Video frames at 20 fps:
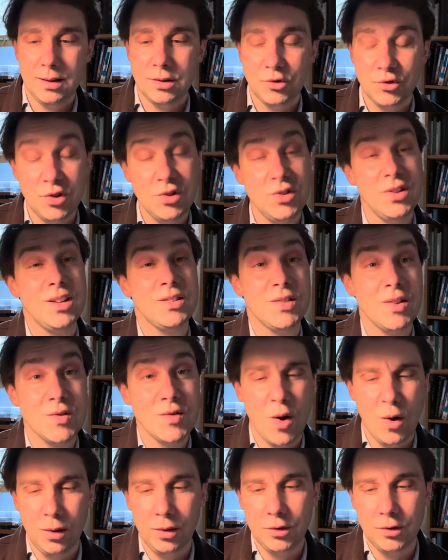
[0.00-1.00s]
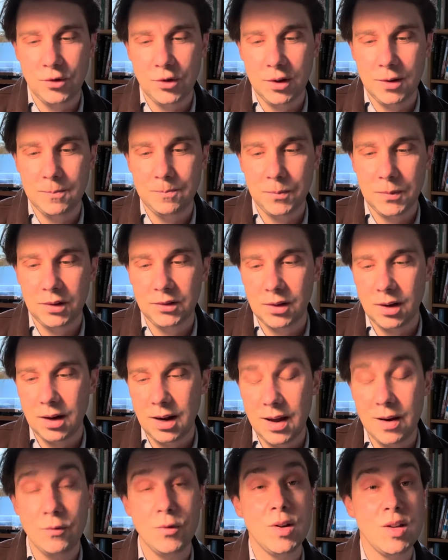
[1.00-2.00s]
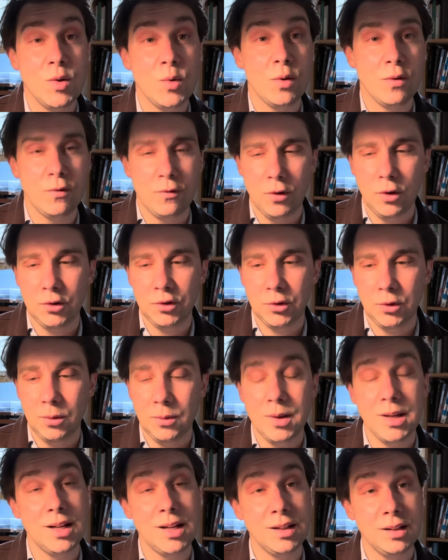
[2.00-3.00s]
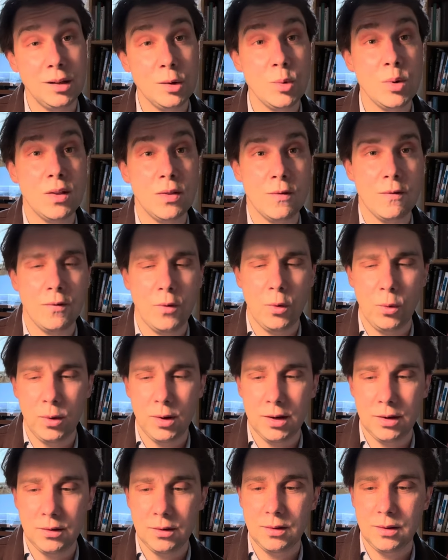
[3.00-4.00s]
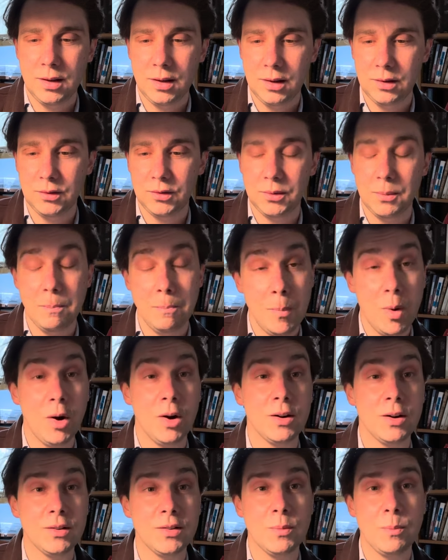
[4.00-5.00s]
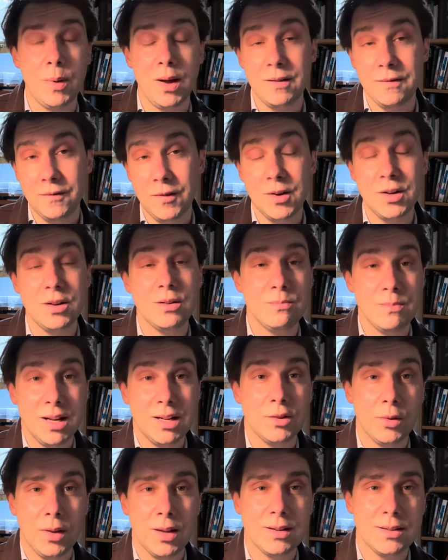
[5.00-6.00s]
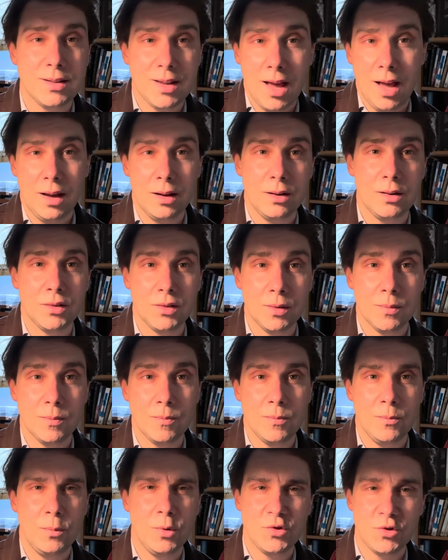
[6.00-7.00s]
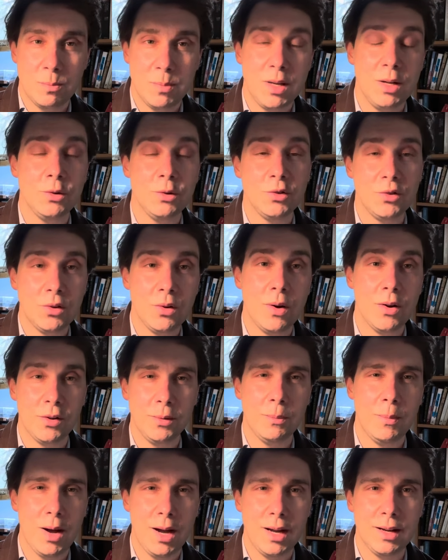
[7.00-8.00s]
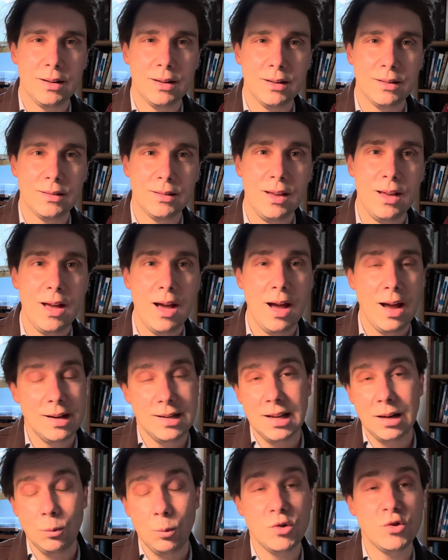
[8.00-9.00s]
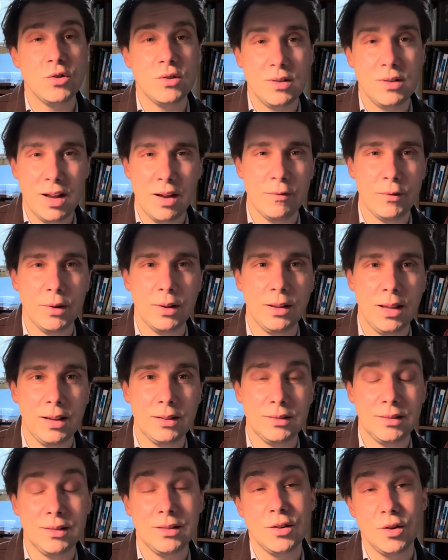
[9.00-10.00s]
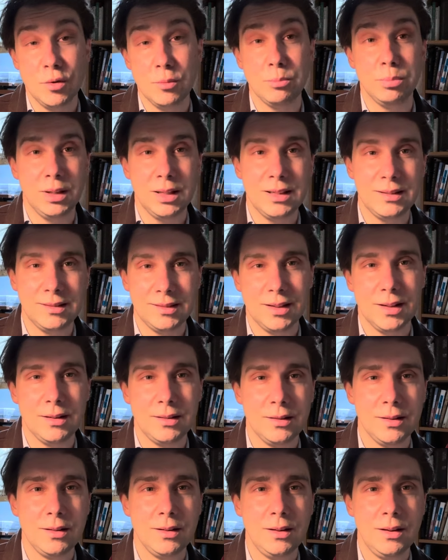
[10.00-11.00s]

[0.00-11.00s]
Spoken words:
Žižek's ontology is that every universal, including the void, is marked by a fundamental antagonism which appears to undermine it, and yet which nevertheless completes it.